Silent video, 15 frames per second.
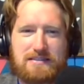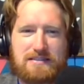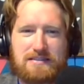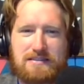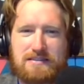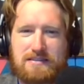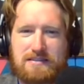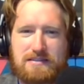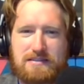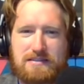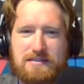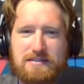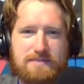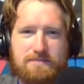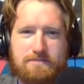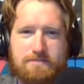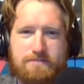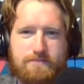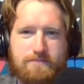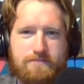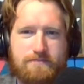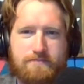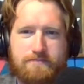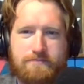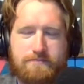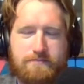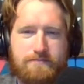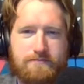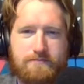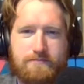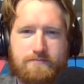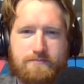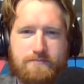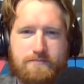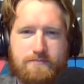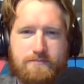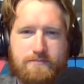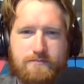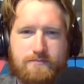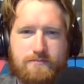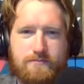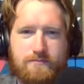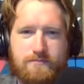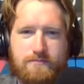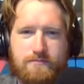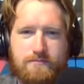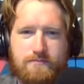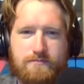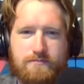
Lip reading: [no speech]